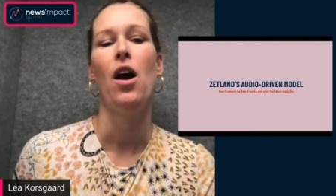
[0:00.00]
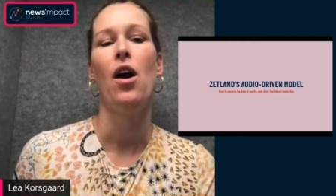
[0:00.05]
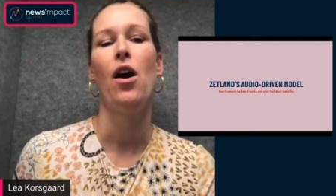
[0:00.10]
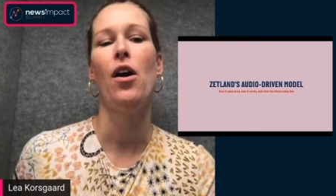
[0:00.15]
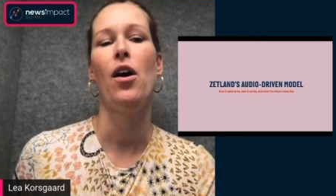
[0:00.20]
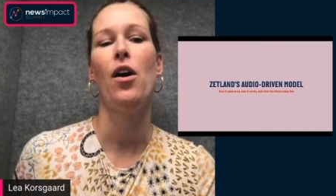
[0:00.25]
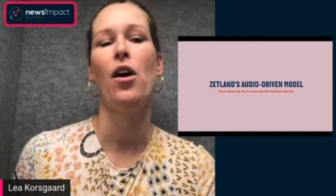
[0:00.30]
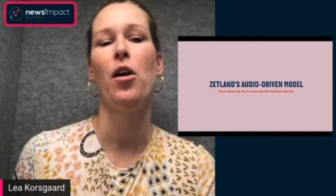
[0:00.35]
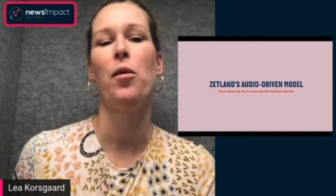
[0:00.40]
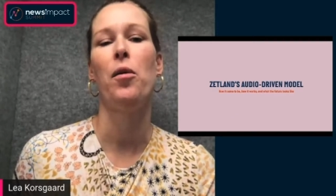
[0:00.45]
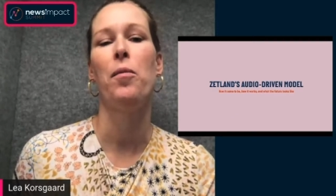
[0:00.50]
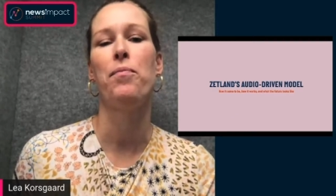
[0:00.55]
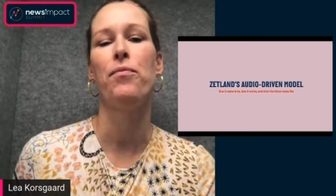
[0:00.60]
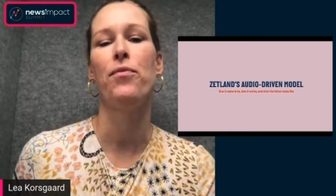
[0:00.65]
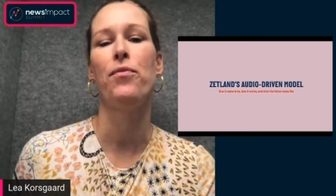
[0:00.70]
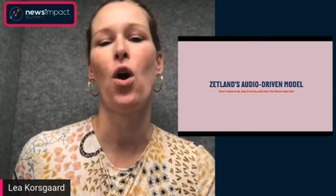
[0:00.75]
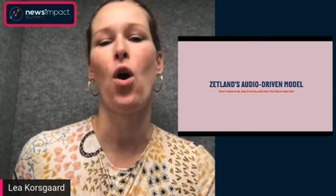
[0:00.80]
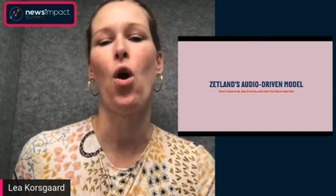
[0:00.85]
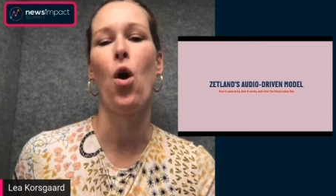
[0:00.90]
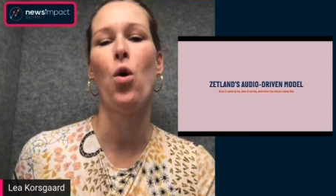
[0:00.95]

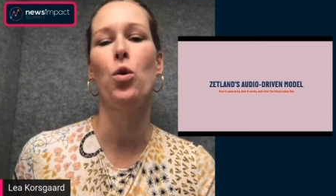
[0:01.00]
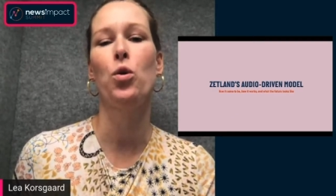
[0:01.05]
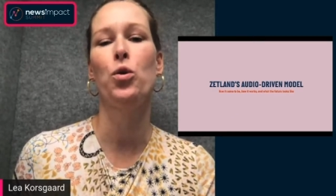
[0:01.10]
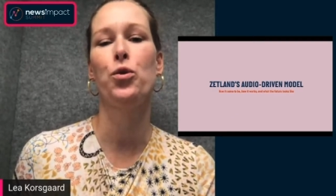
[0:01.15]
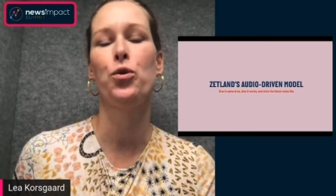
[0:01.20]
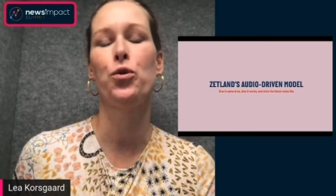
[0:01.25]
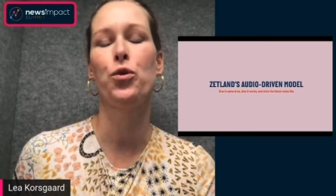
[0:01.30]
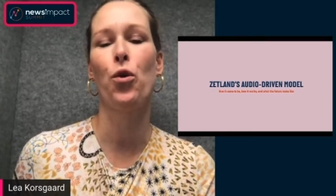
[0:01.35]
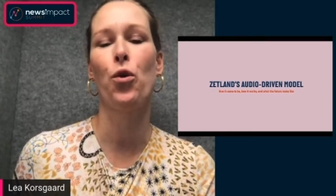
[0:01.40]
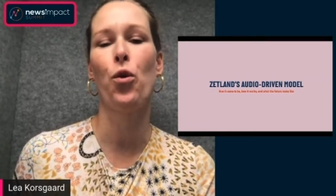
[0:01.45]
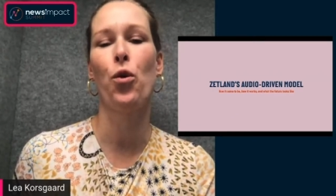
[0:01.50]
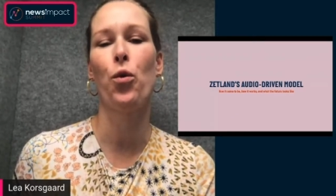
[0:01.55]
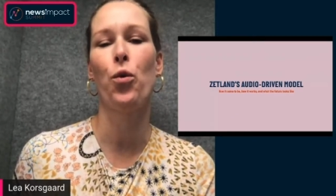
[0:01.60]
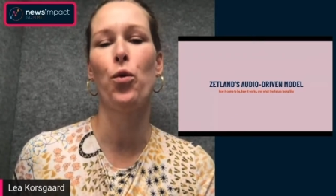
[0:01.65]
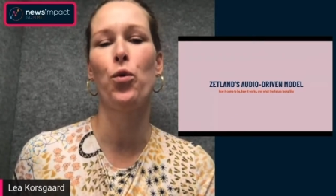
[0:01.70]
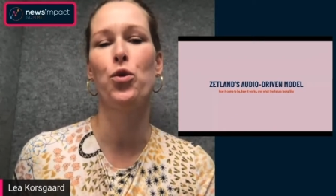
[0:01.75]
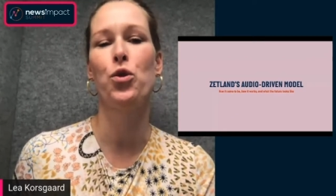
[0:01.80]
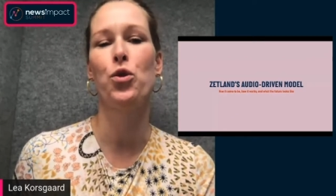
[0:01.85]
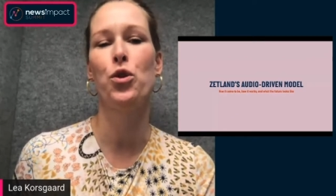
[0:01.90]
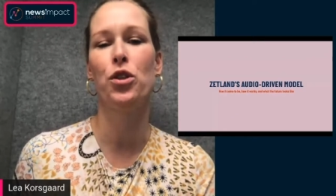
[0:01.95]

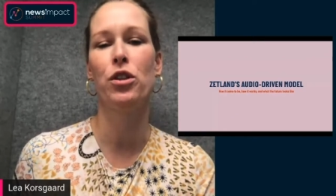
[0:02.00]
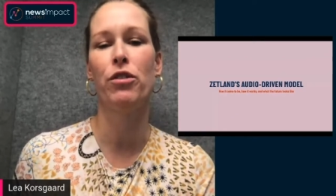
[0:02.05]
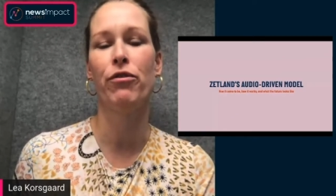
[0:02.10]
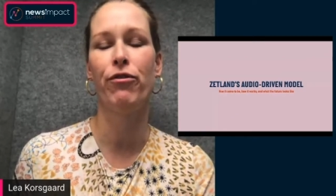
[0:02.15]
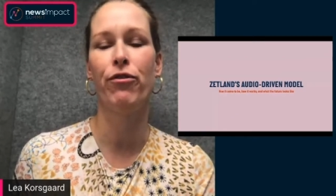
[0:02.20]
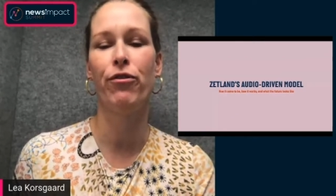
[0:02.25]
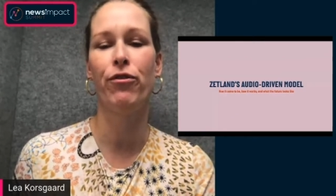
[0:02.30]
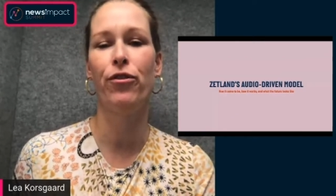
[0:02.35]
also just a